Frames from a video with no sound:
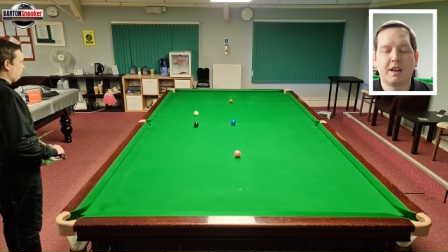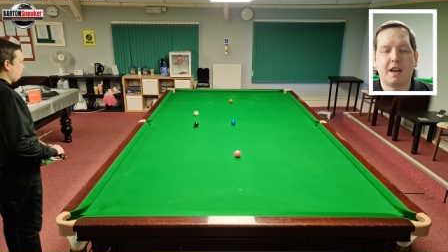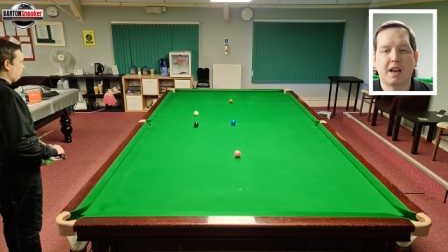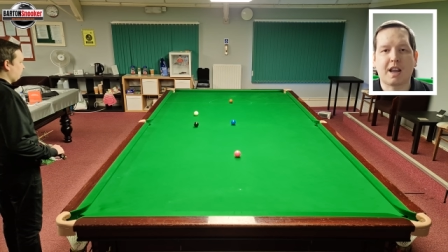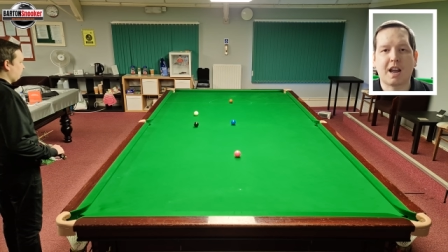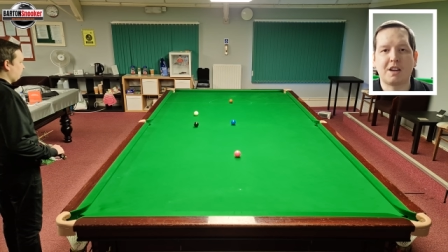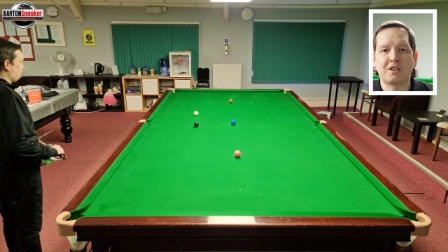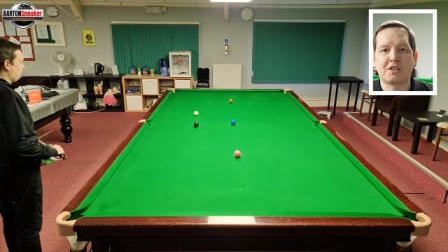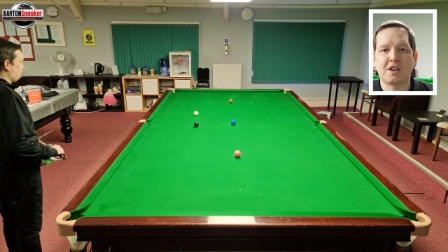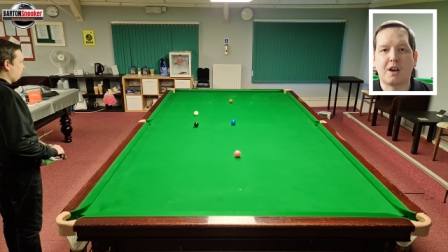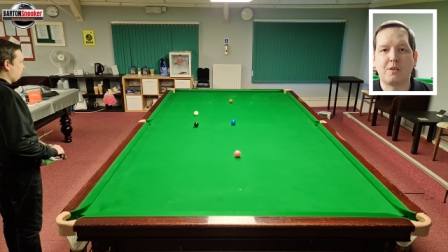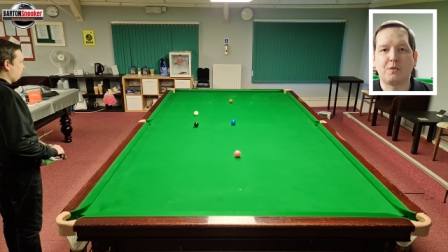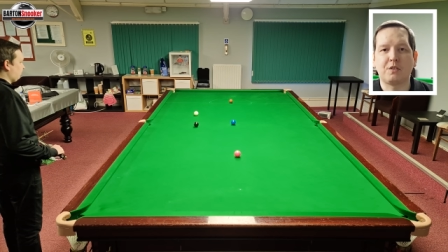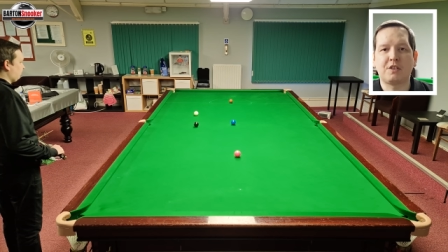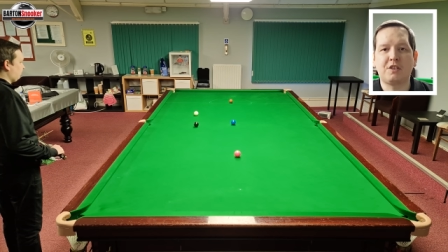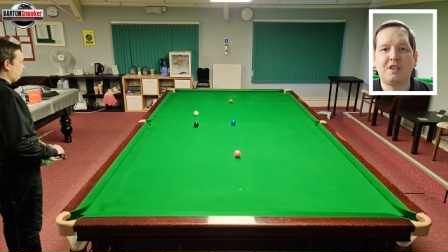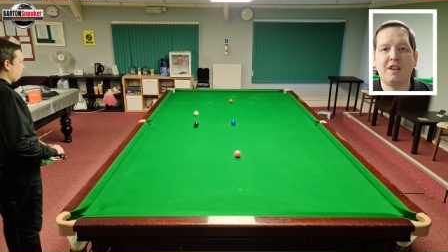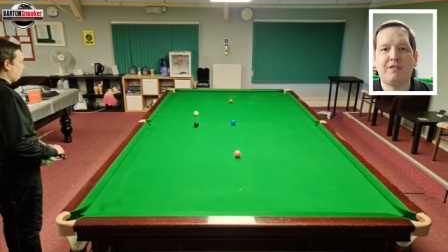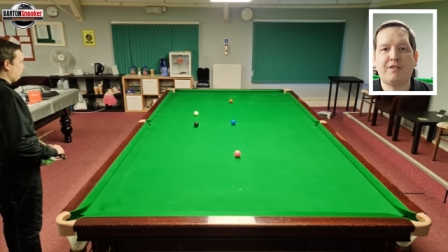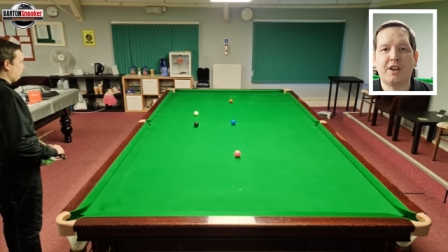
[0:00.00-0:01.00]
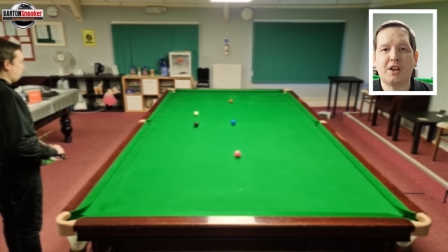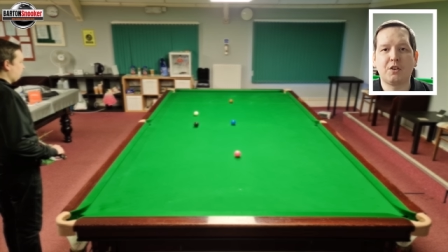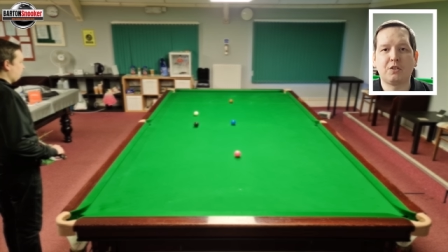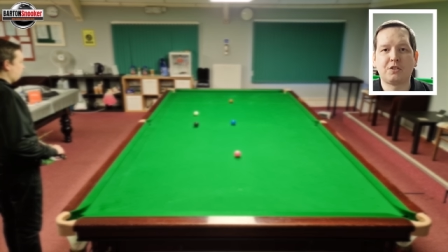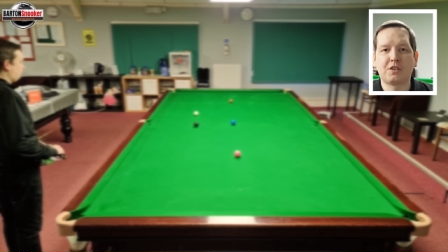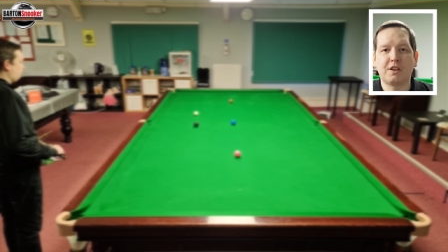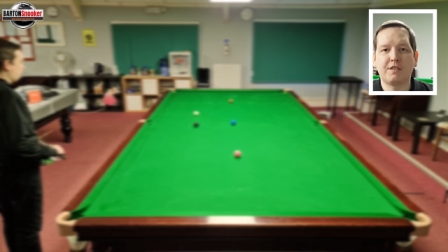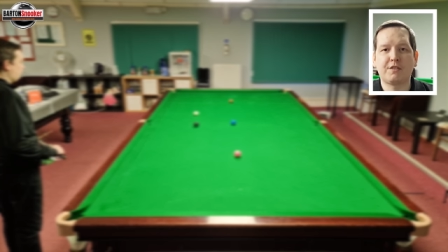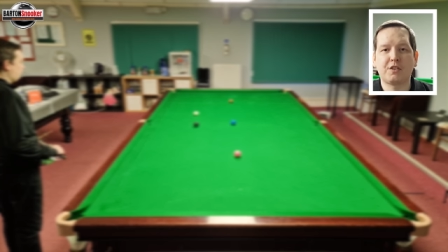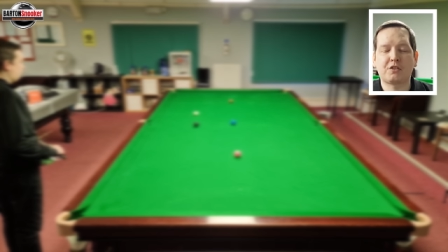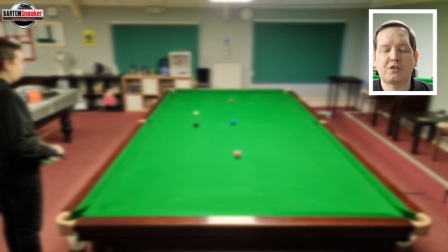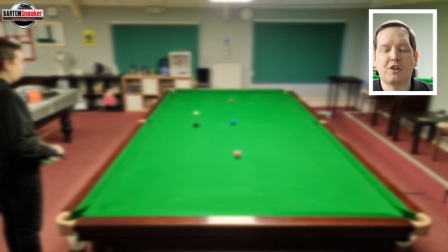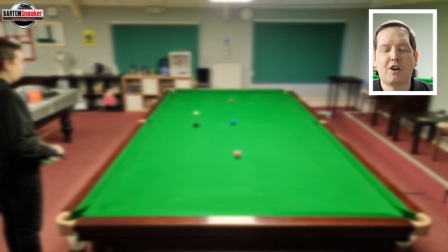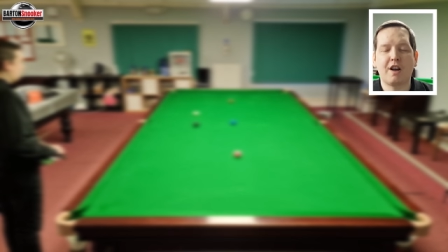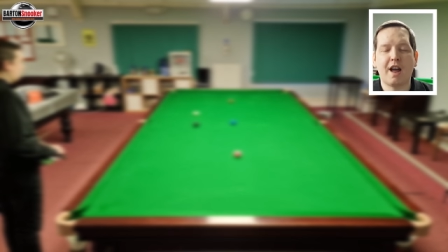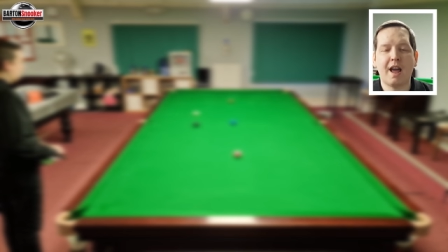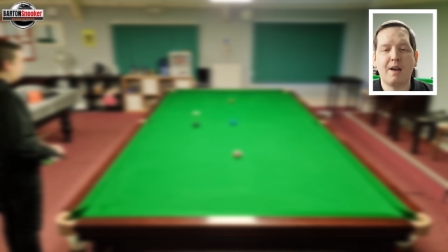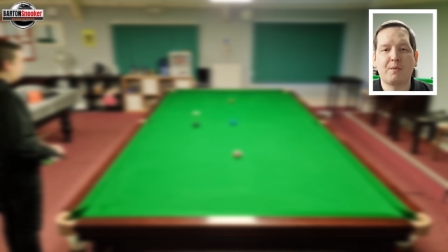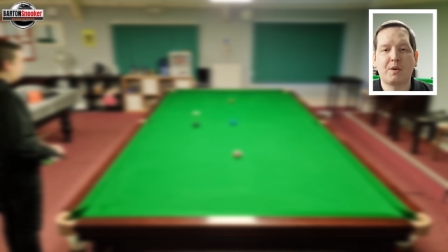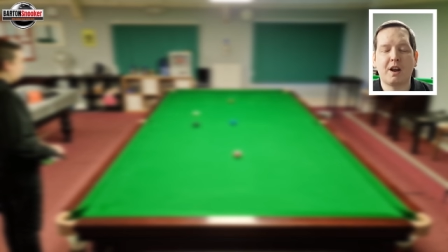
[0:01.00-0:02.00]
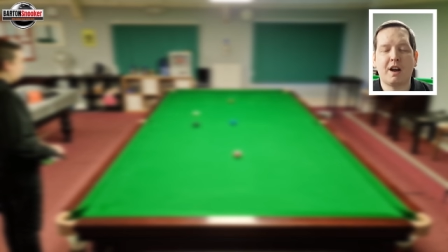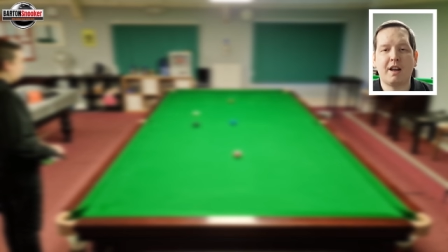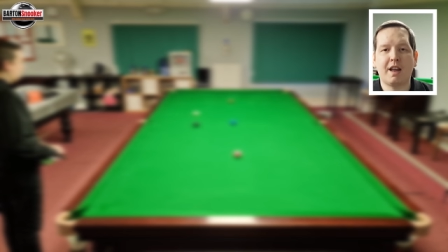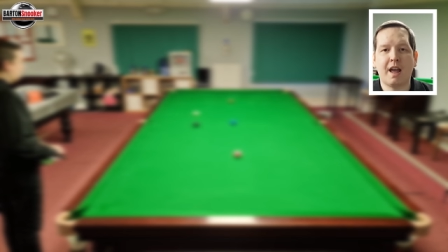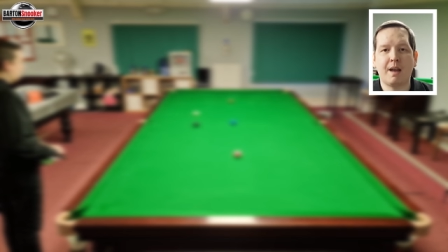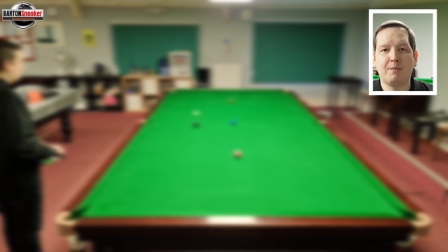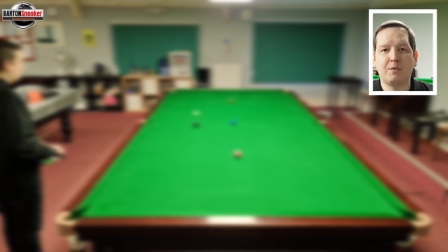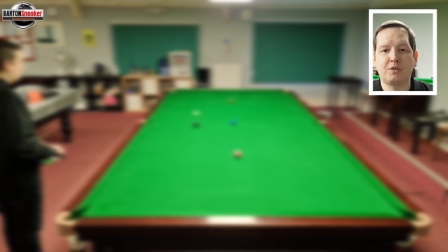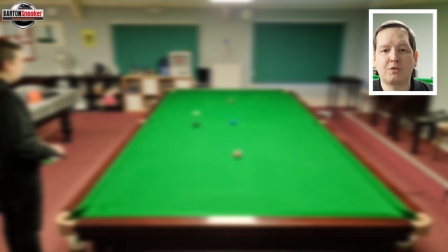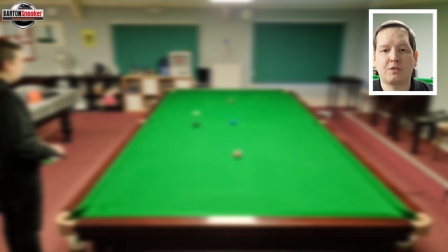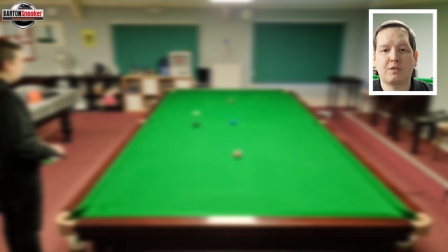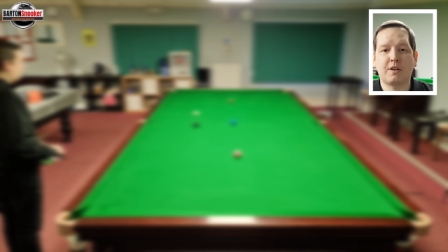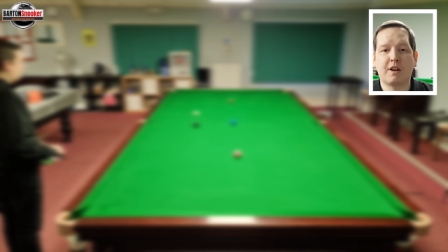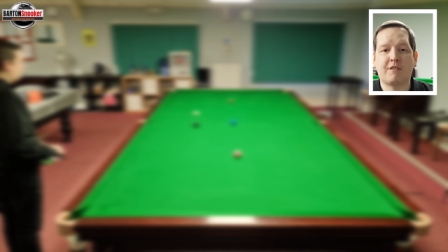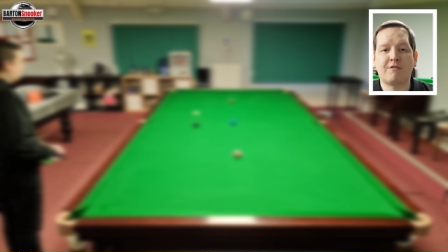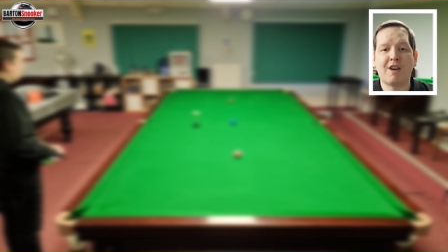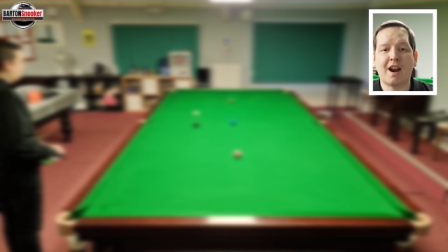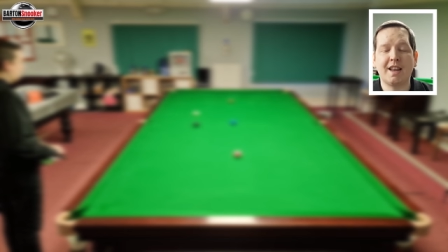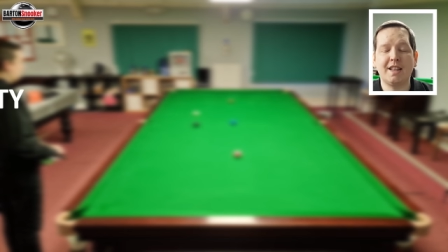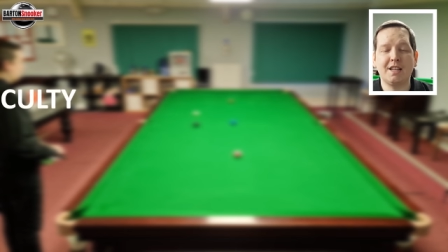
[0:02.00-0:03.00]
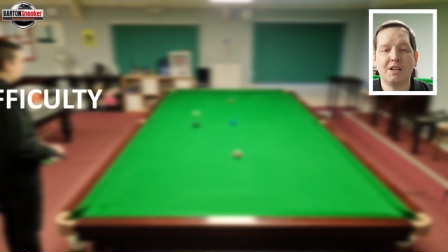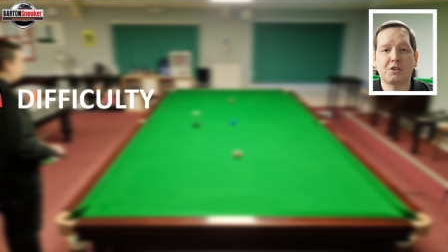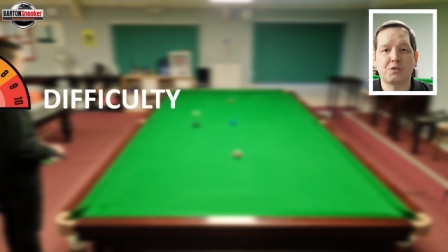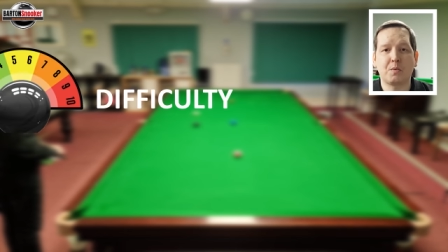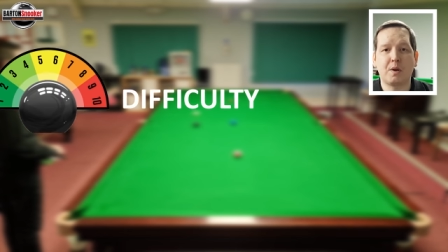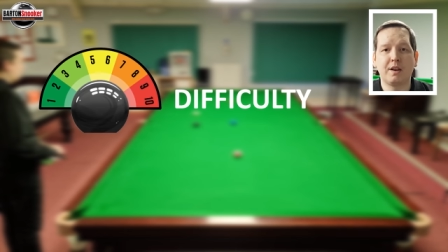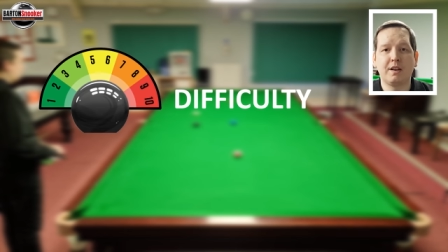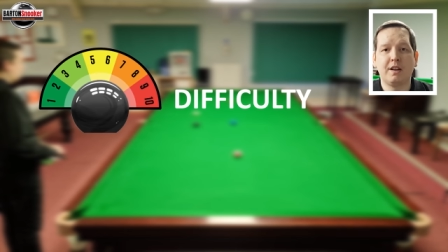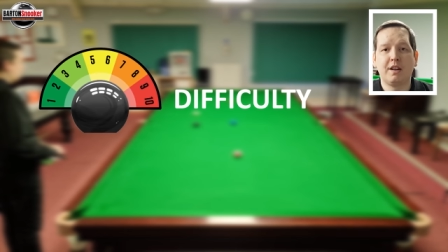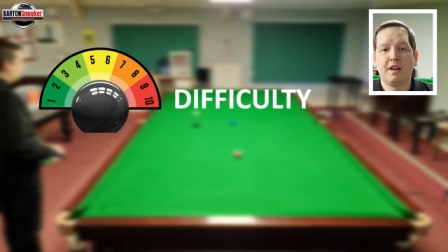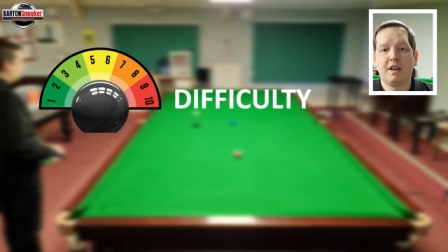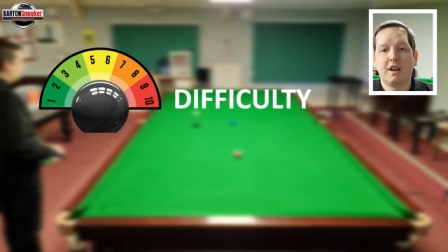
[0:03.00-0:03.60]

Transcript: Okay, so the difficulty of the shot, how much would I rate this one?